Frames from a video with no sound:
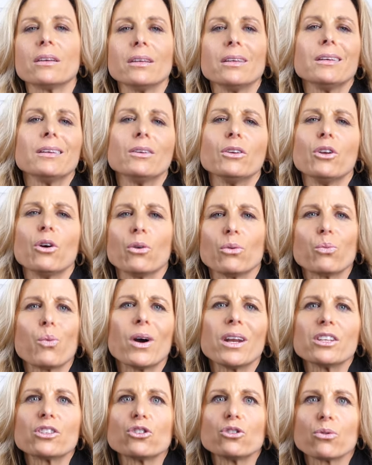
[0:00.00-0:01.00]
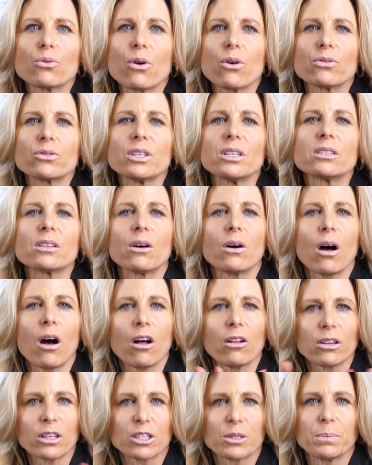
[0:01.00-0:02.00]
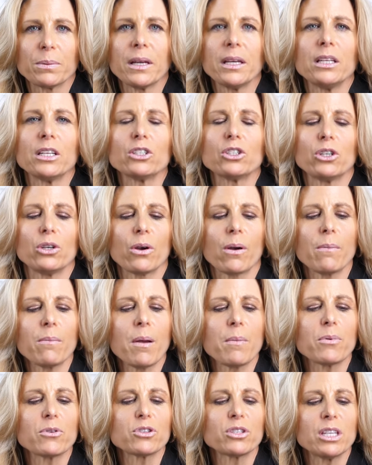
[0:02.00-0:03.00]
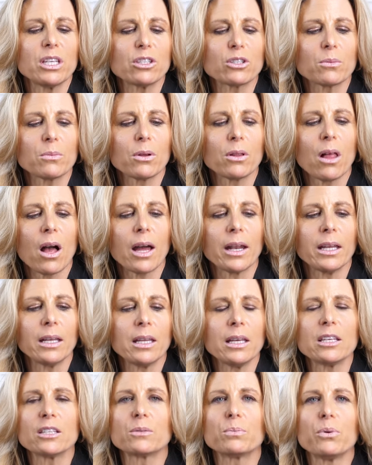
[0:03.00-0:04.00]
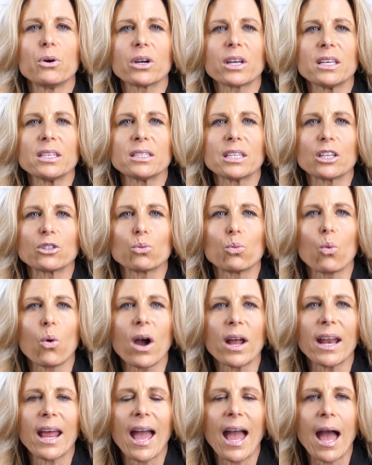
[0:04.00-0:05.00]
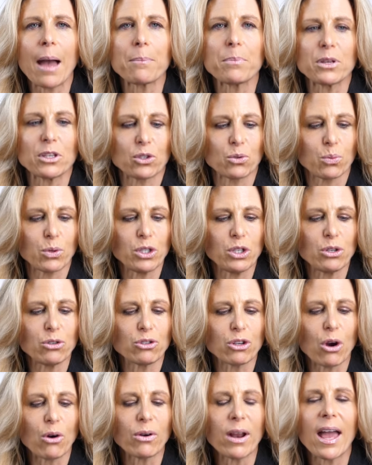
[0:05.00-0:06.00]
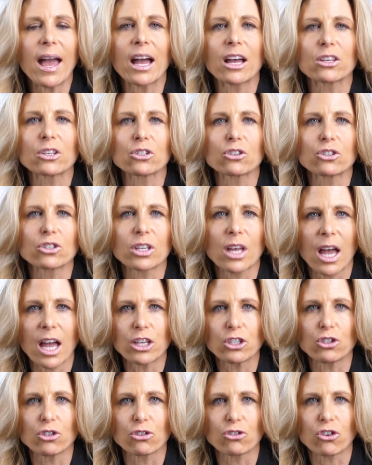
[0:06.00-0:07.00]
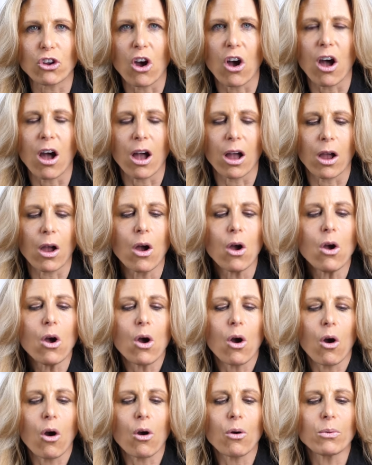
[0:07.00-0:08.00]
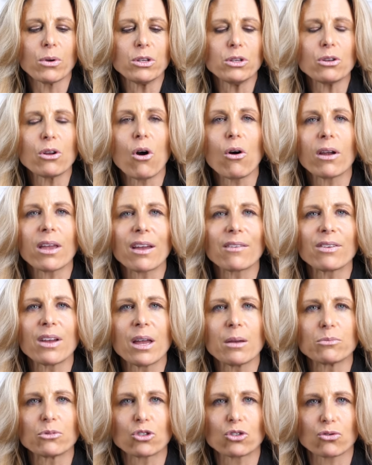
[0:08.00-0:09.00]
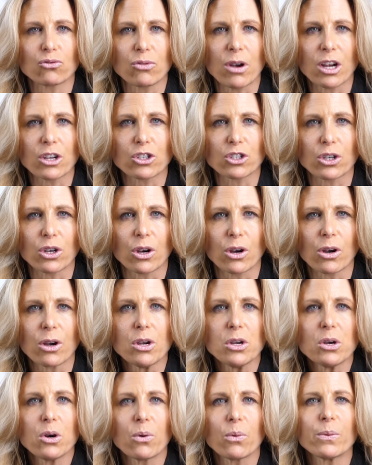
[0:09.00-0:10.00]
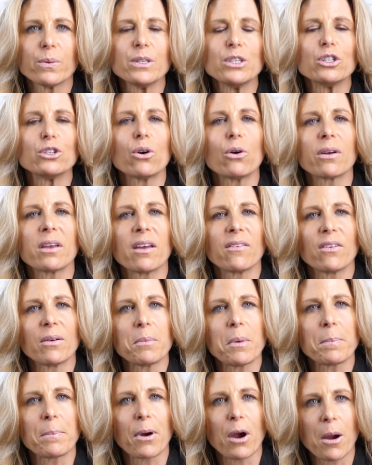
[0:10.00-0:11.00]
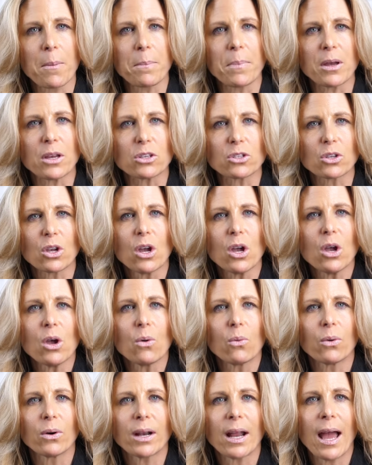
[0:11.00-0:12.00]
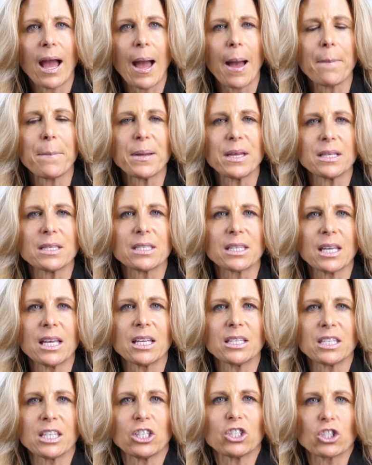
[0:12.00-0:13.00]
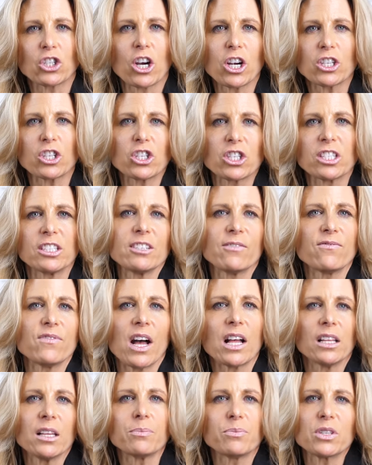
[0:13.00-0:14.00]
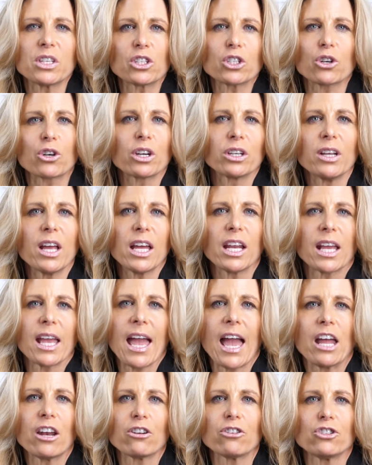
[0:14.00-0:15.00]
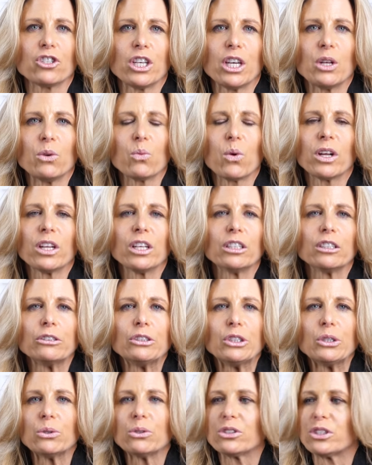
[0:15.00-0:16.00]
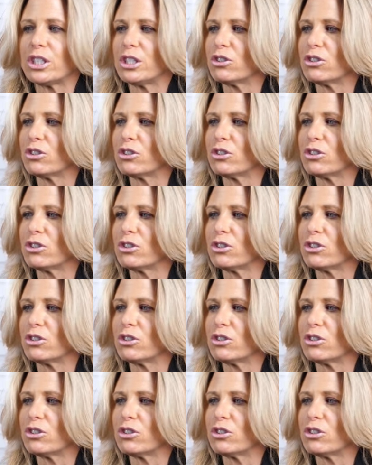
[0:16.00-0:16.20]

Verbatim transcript: you know, what is neuroses? I'll explain it to you. I remember Cesar Milan in his book, he says, what happens when you don't exercise your dog? Or when you don't give him structure, or when you don't give him a purpose. What happens is he starts to develop this kinetic energy, and what he'll do is